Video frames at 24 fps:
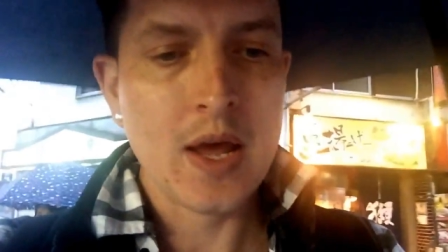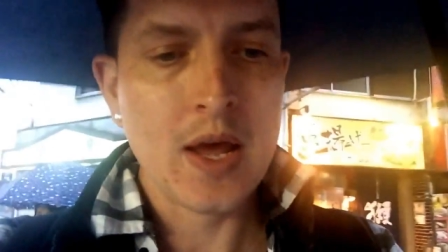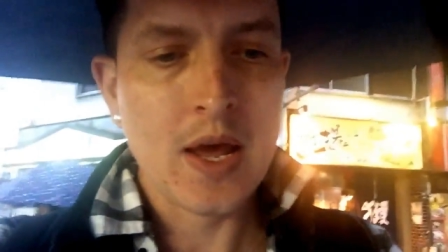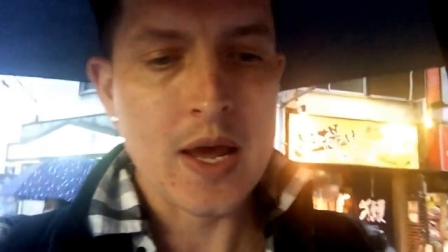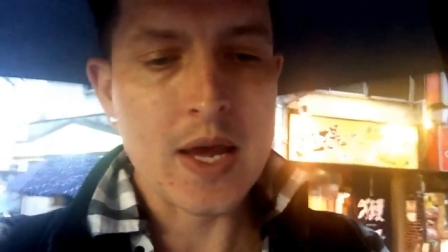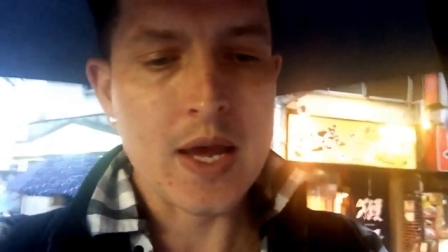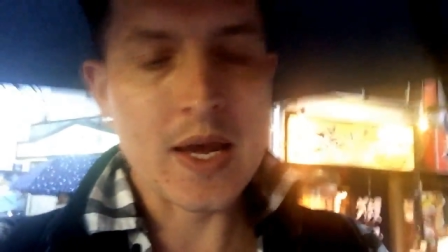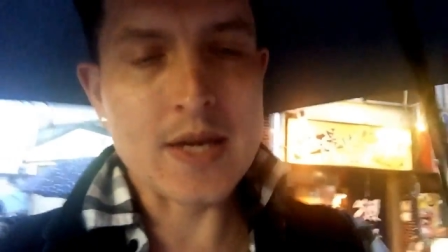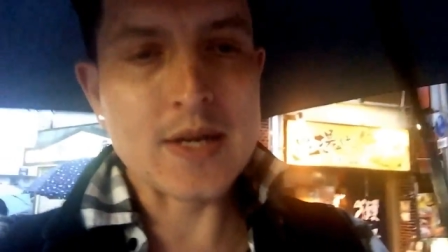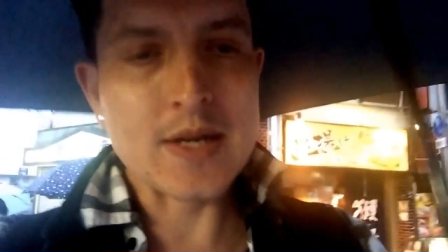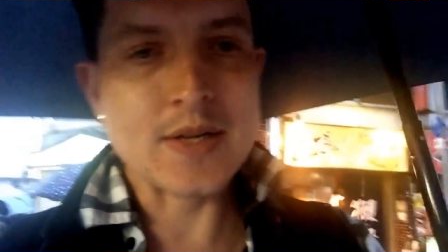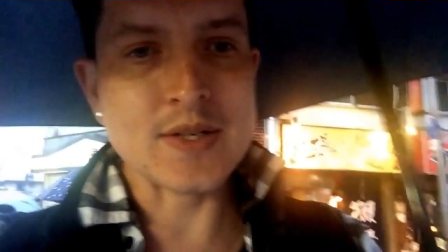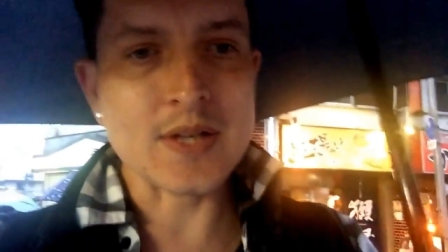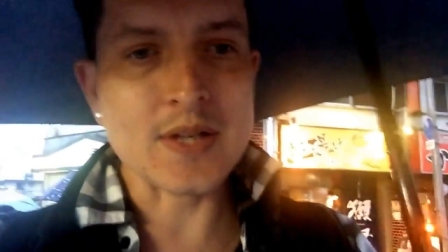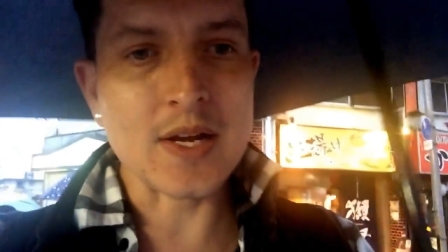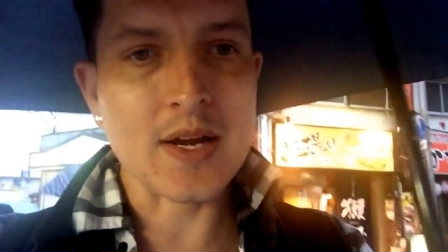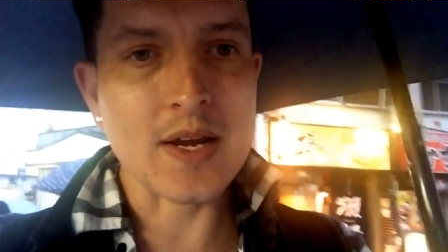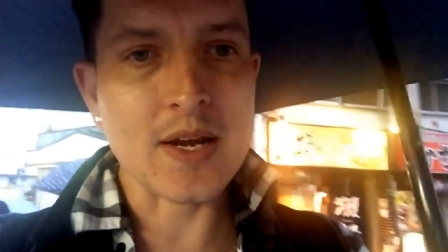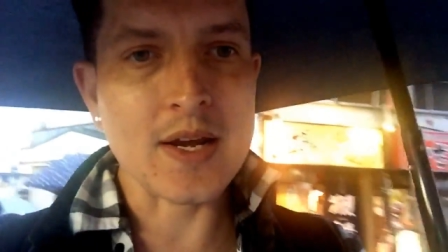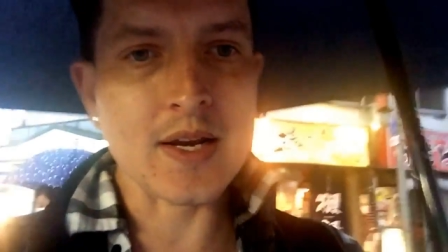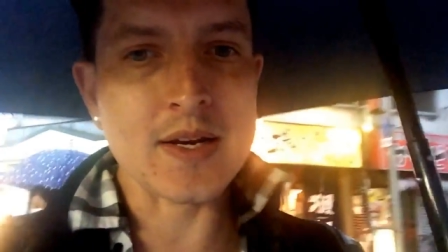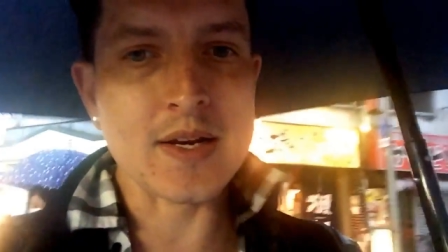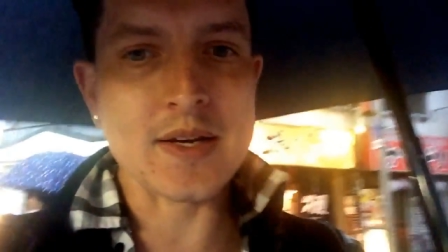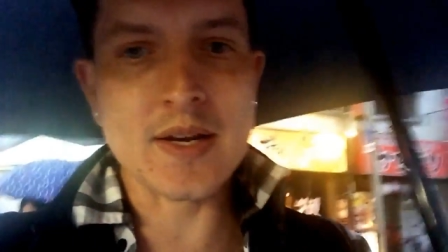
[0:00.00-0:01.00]
And
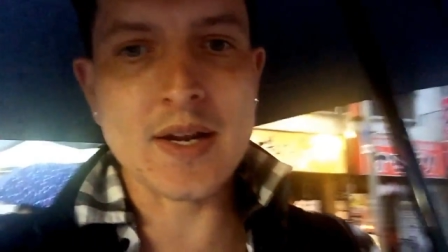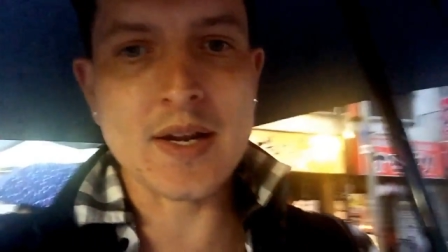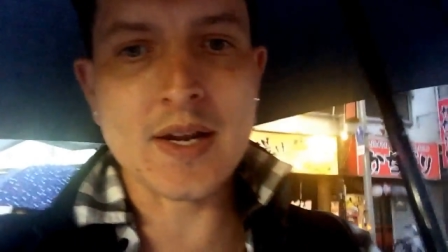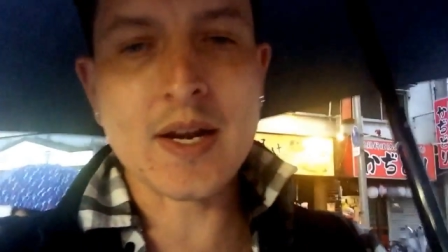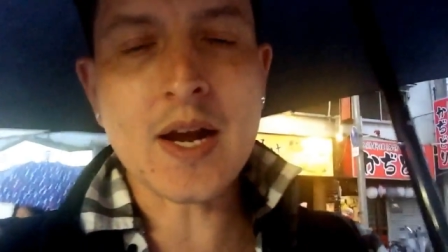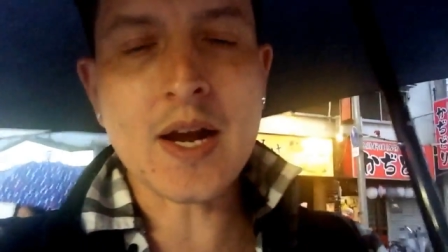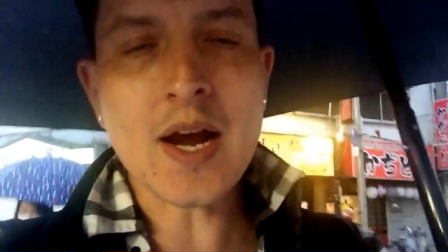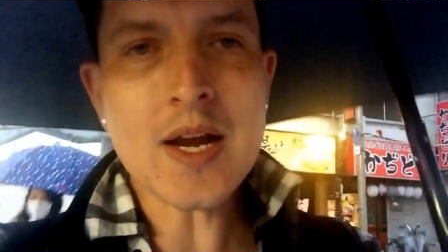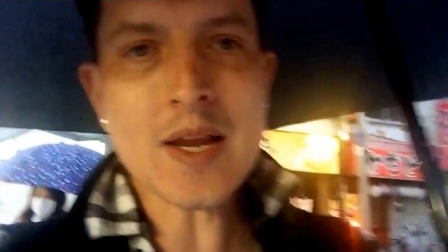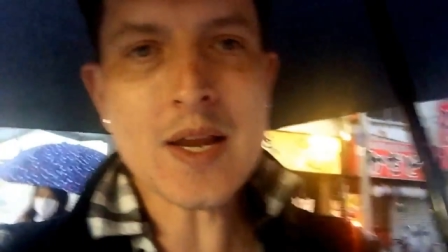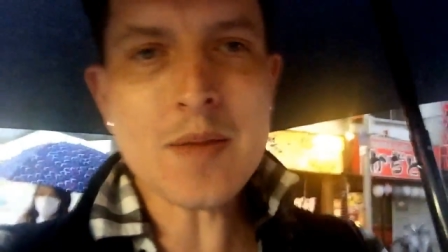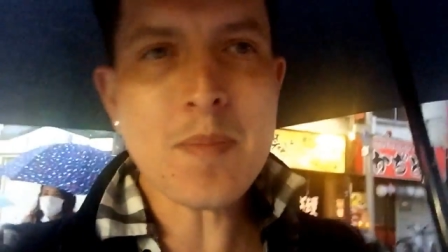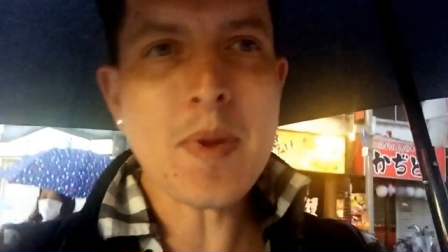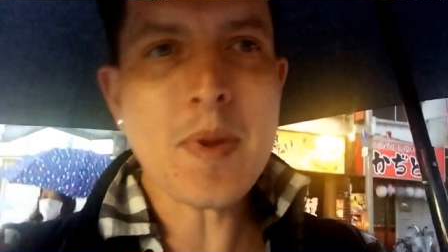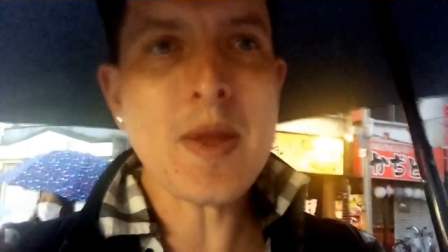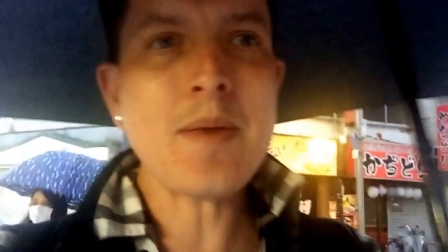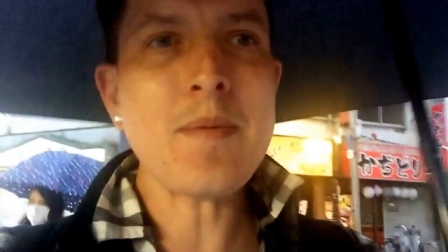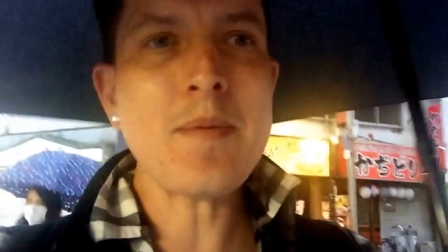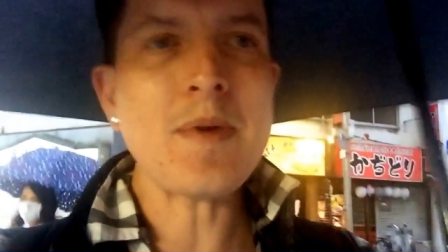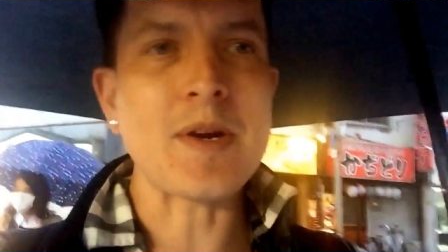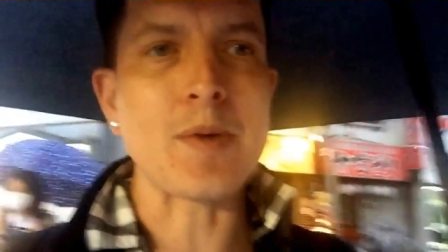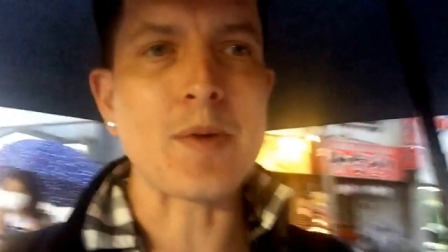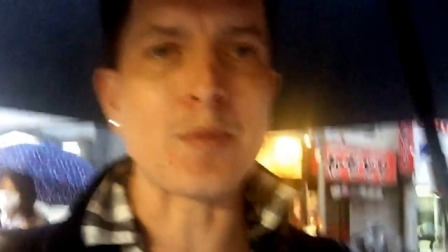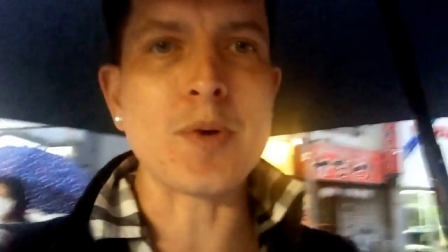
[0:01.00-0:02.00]
it kind of made
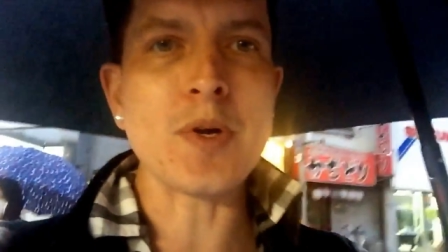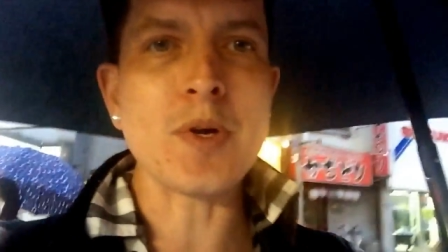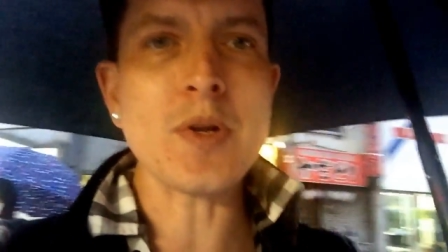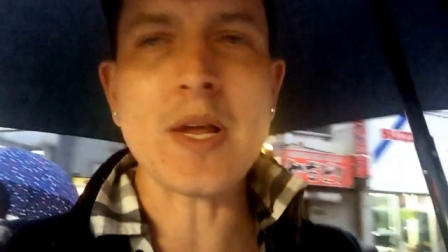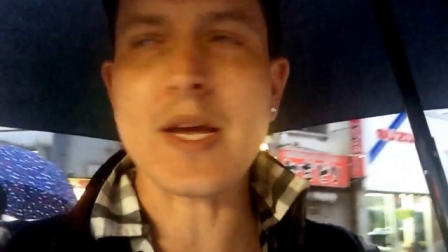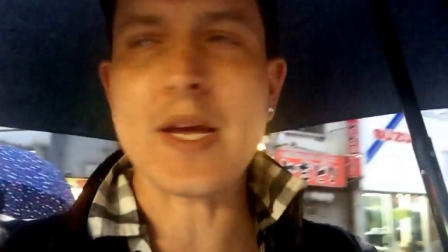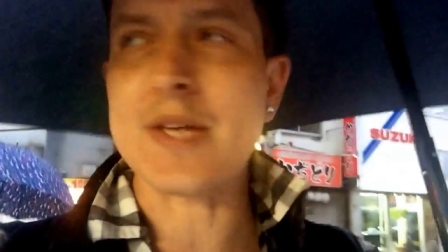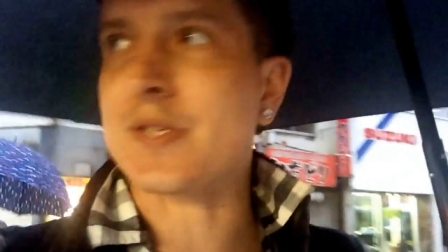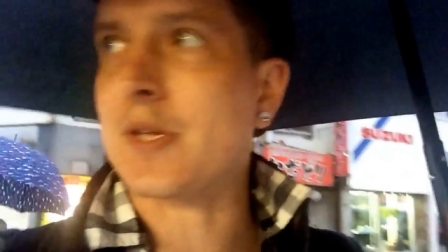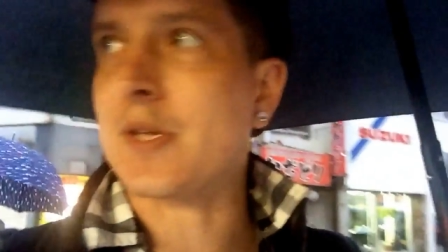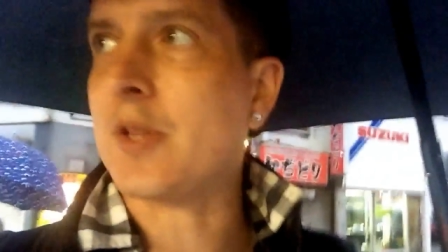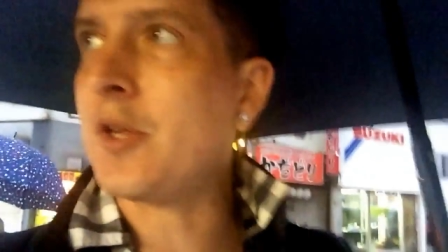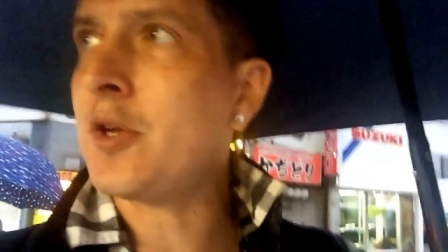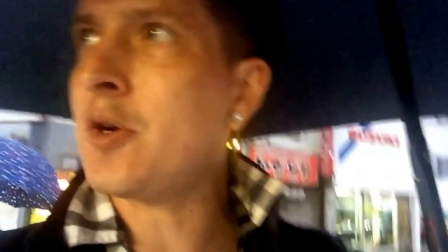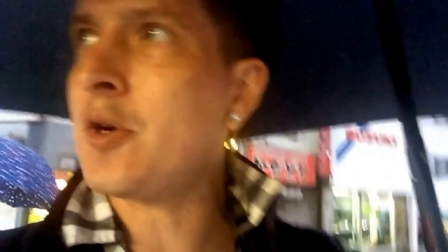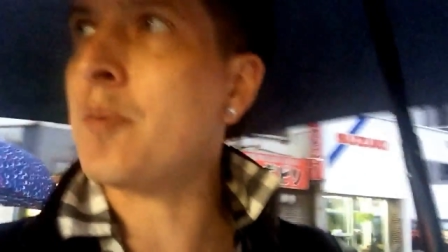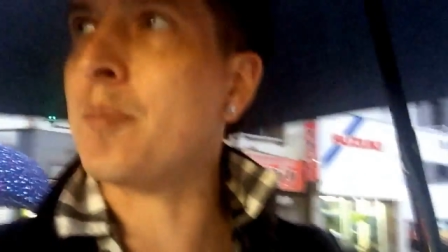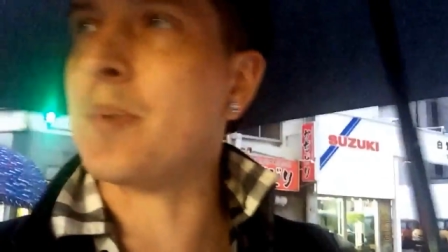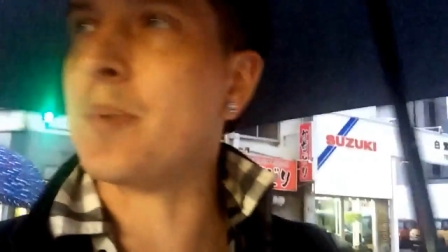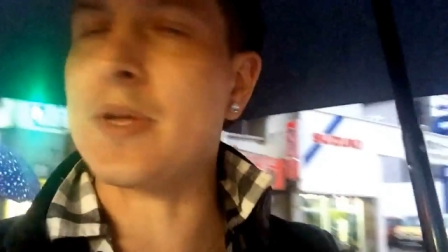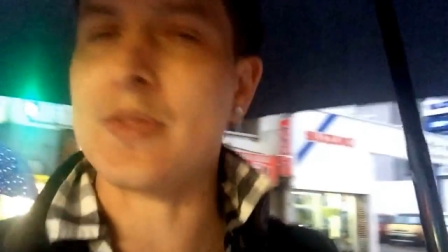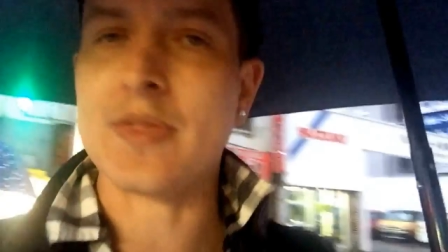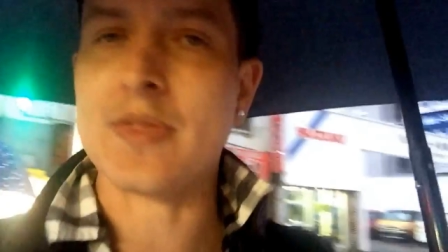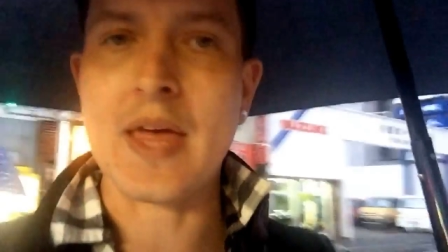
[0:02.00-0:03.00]
me realize a little
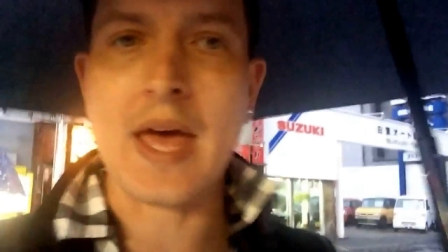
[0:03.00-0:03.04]
bit